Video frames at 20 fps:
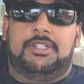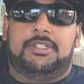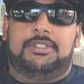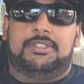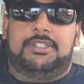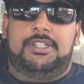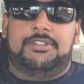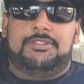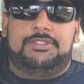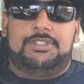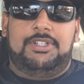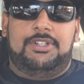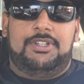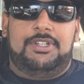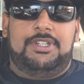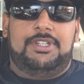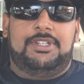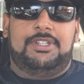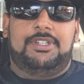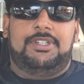it gives you a
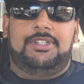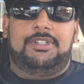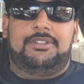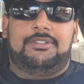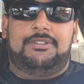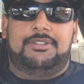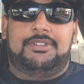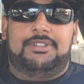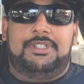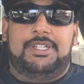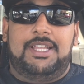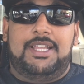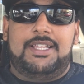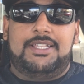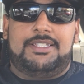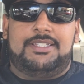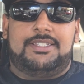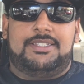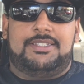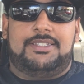little
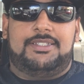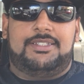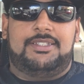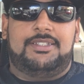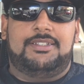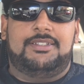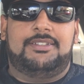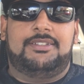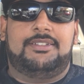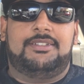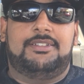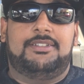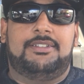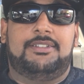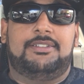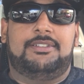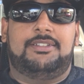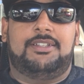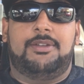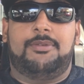less
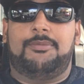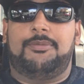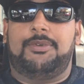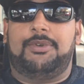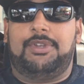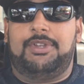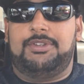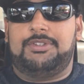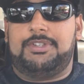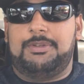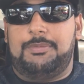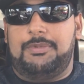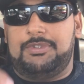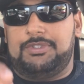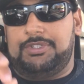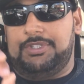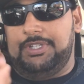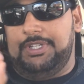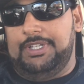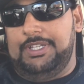than what you're
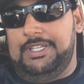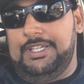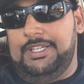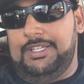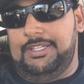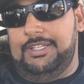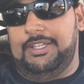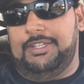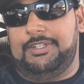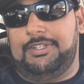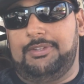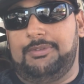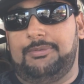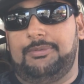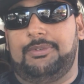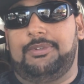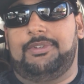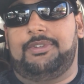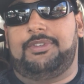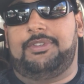supposed to get, like you
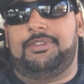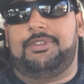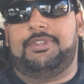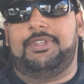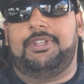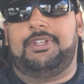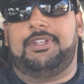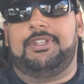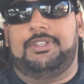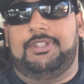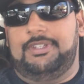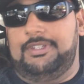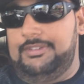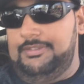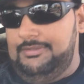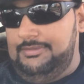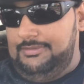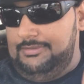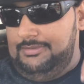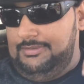were thinking
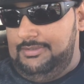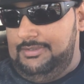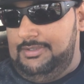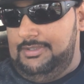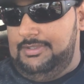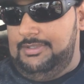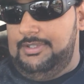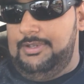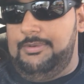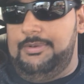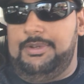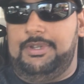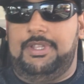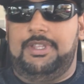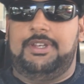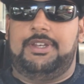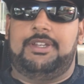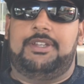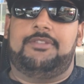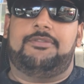they were
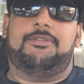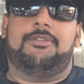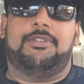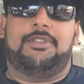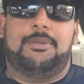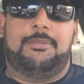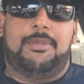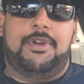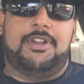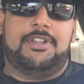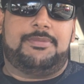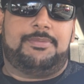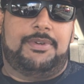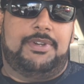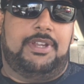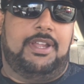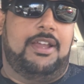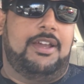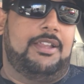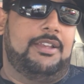getting for the miles per
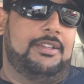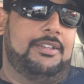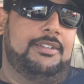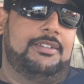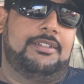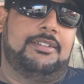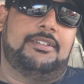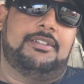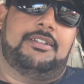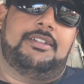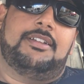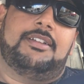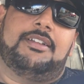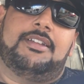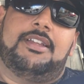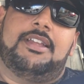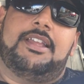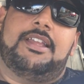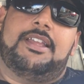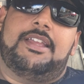gallon,
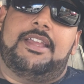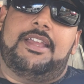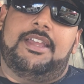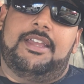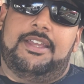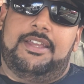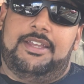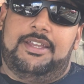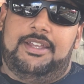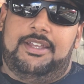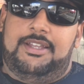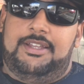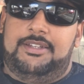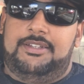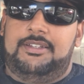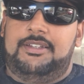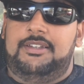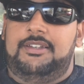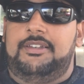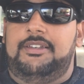and
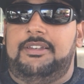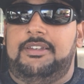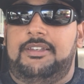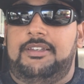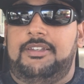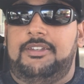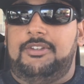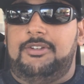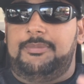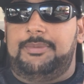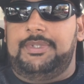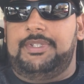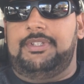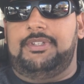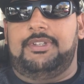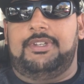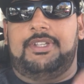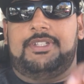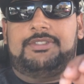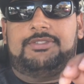a little bit
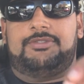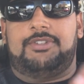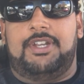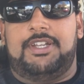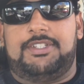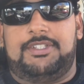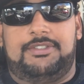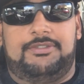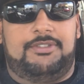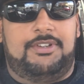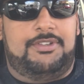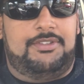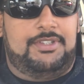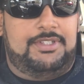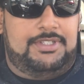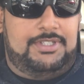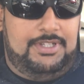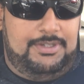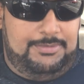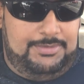less traction during the
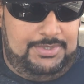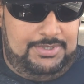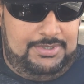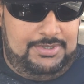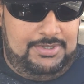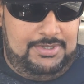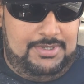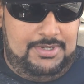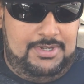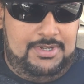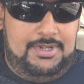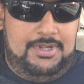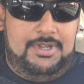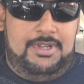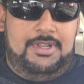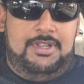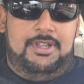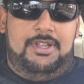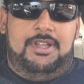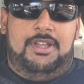summer.
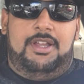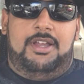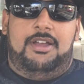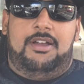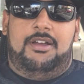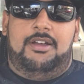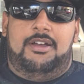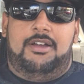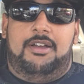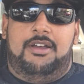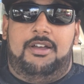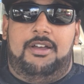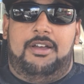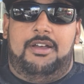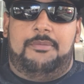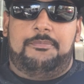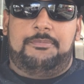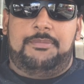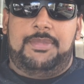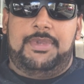
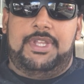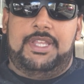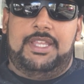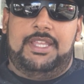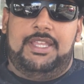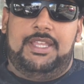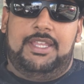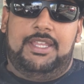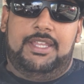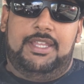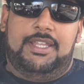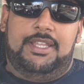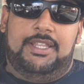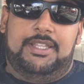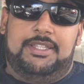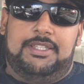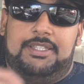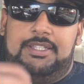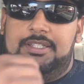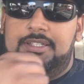
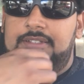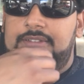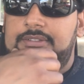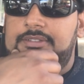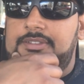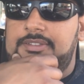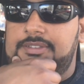And the